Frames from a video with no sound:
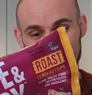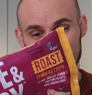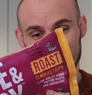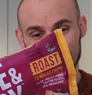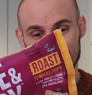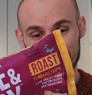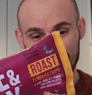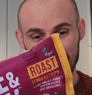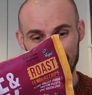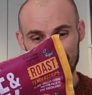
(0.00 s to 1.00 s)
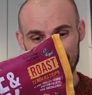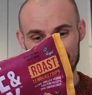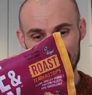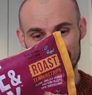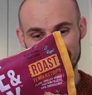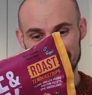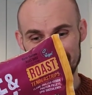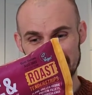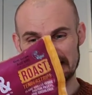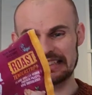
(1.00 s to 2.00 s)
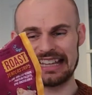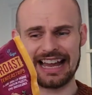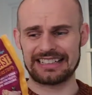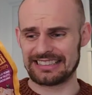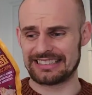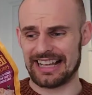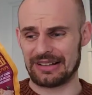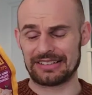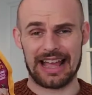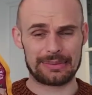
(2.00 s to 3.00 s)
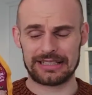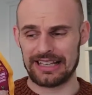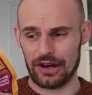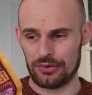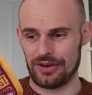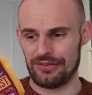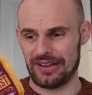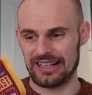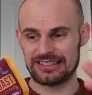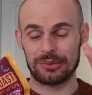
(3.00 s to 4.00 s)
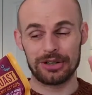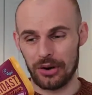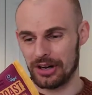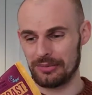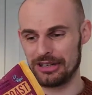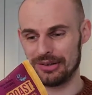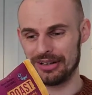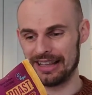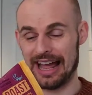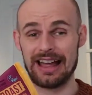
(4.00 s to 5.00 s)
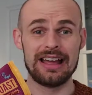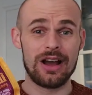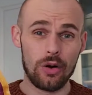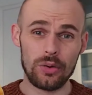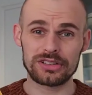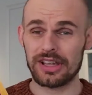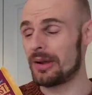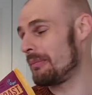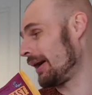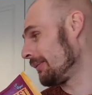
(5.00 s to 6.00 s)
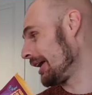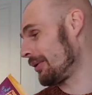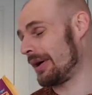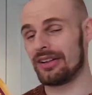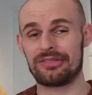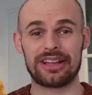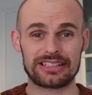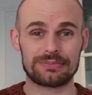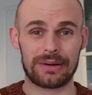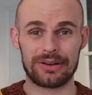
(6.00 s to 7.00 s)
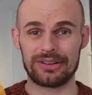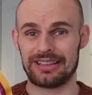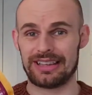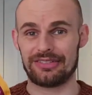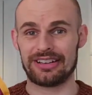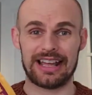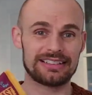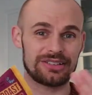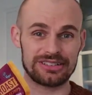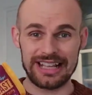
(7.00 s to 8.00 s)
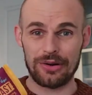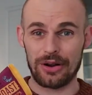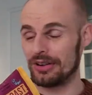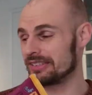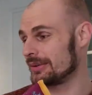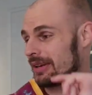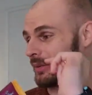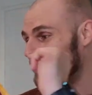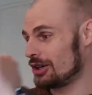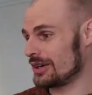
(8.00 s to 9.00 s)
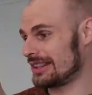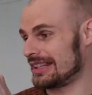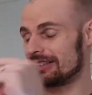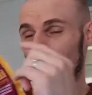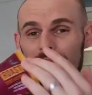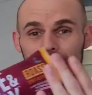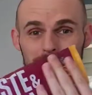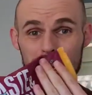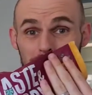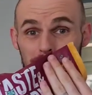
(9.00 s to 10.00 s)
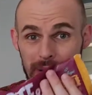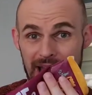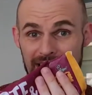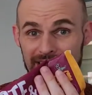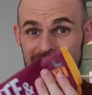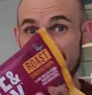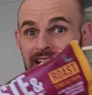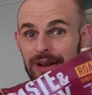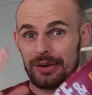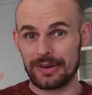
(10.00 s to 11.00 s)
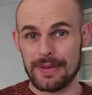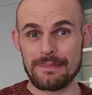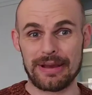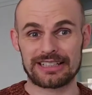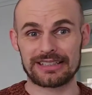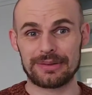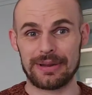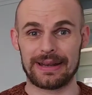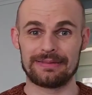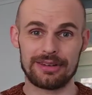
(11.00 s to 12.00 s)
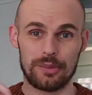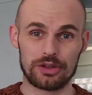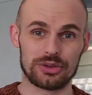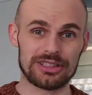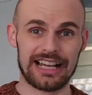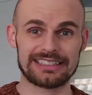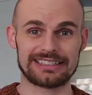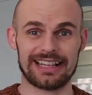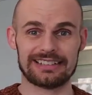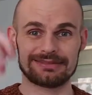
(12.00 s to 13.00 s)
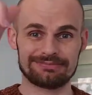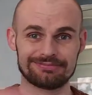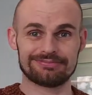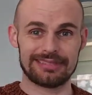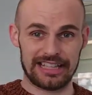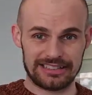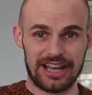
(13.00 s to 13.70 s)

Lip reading: you can microwave them for 30 seconds. That just sounds absolutely horrific, so we're not going to be doing that. Also, my microwave exploded the other day, so it's now gone, so we're going to be cooking these on the pan, and then we're going to be mixing them in, and we'll do a taste test. Let's